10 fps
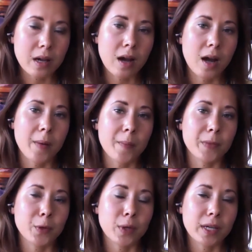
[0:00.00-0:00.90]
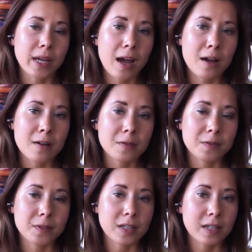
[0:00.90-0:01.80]
You can have,
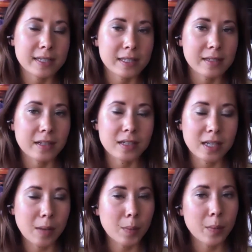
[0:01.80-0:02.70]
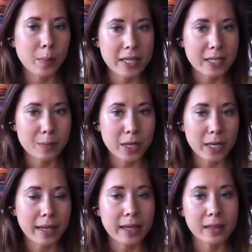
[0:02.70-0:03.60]
there's some amazing bread
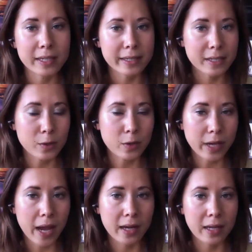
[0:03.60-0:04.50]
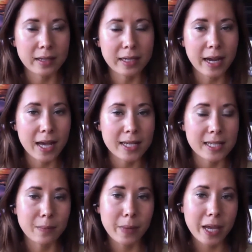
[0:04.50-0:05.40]
like Lydia's Organic that has
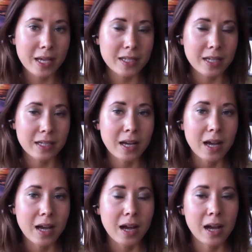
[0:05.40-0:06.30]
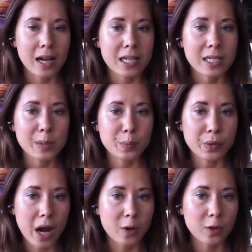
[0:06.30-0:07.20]
amazing
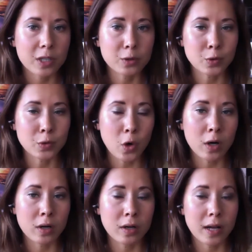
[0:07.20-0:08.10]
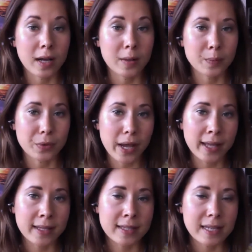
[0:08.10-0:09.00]
sprouted raw
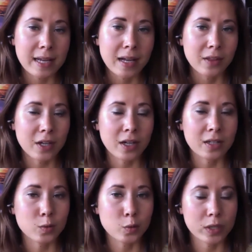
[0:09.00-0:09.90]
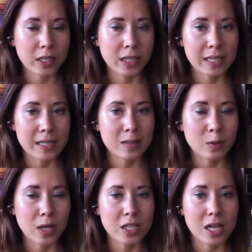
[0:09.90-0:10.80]
breads that are really easy to
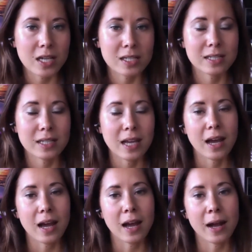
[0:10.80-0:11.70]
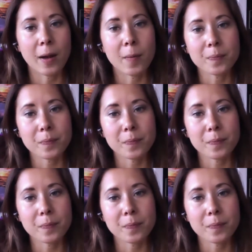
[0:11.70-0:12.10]
digest, and